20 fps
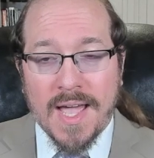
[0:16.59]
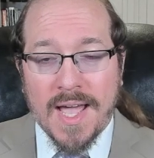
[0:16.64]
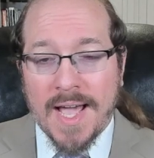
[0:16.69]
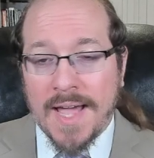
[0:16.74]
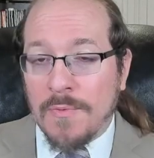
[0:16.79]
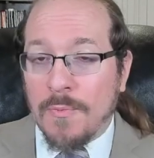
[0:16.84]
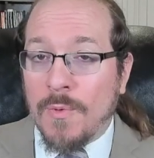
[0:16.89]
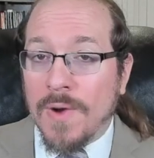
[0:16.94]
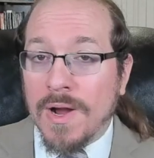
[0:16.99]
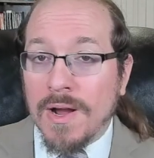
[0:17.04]

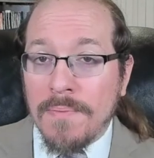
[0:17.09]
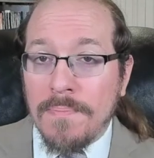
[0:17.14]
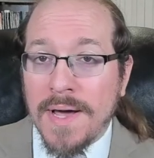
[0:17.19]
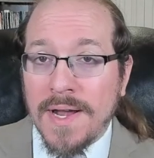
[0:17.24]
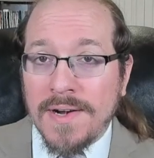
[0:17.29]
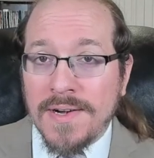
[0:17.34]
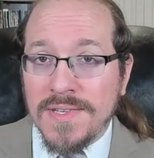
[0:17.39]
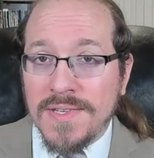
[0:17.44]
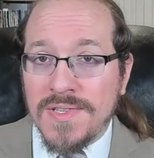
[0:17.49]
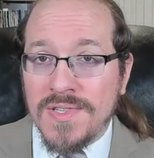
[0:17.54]
And where
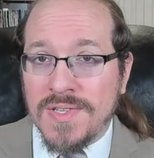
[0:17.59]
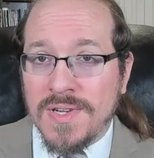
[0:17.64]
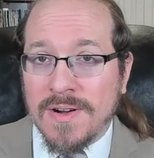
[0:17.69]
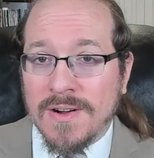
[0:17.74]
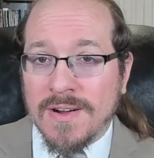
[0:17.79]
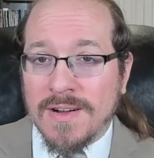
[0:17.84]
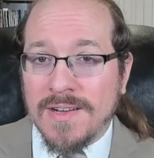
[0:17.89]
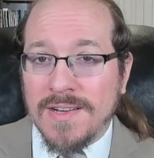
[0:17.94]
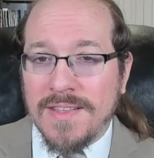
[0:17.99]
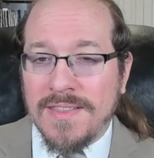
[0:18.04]
better to
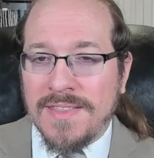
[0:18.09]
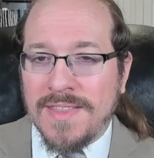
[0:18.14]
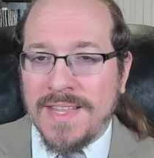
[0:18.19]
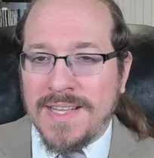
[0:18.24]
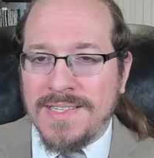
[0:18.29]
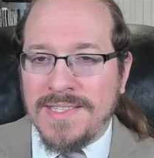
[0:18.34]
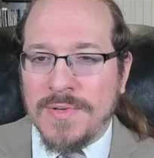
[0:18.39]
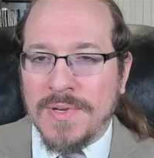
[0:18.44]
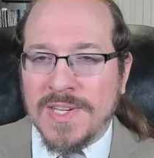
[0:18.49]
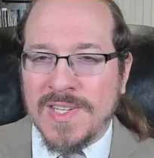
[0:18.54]
start
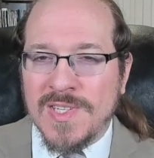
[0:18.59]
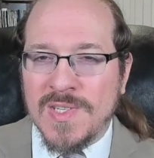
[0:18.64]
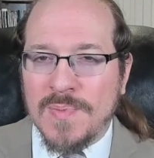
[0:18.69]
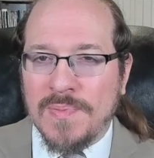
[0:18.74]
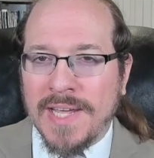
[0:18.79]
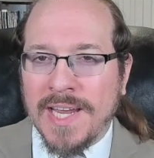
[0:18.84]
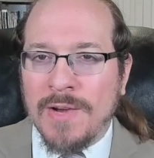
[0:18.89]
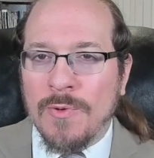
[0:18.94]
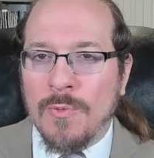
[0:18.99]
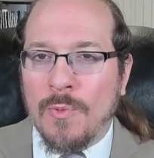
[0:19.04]
than to
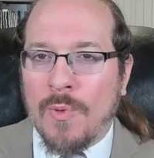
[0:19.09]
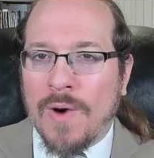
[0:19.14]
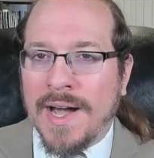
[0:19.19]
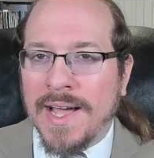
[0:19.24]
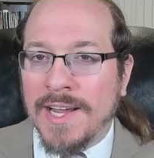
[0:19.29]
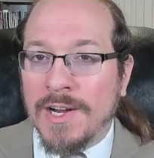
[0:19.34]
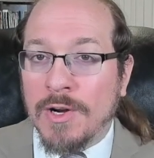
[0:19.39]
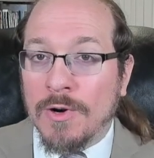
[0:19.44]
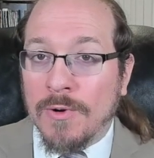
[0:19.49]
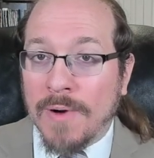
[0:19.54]
explain
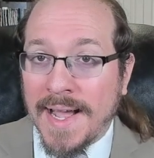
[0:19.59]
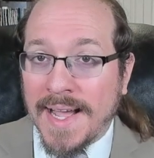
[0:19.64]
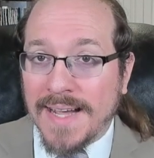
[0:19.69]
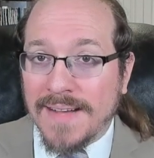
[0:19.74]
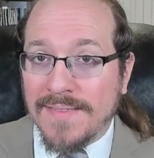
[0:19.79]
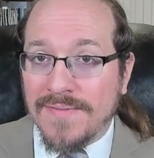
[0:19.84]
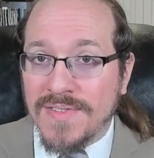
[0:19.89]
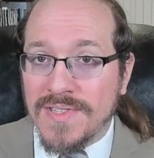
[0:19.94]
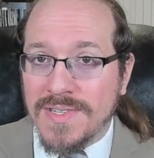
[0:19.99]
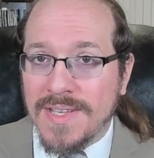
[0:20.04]
why
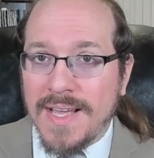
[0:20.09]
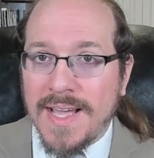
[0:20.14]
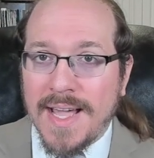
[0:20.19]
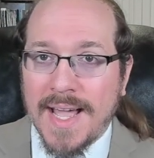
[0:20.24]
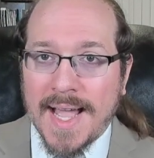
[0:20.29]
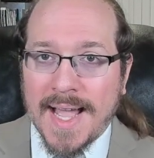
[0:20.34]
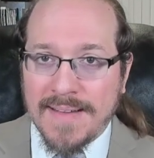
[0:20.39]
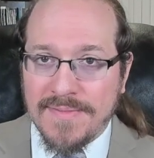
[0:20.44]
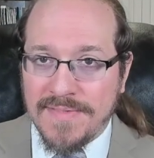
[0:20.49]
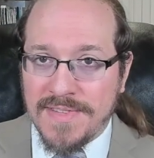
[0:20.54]
graphs
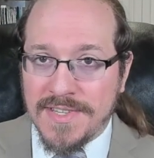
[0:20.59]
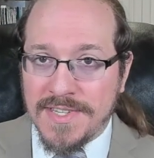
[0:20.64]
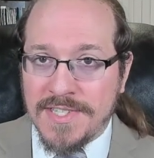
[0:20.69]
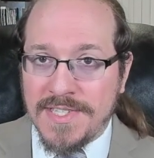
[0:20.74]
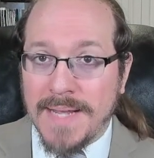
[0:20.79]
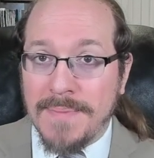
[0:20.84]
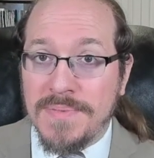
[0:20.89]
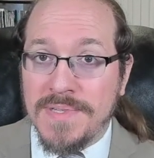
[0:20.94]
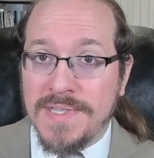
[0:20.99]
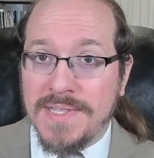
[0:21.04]
have the
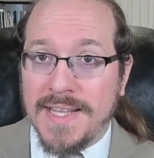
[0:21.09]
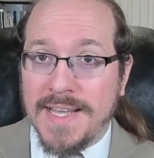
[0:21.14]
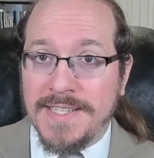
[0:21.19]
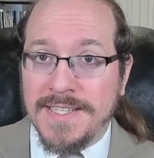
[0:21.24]
shapes they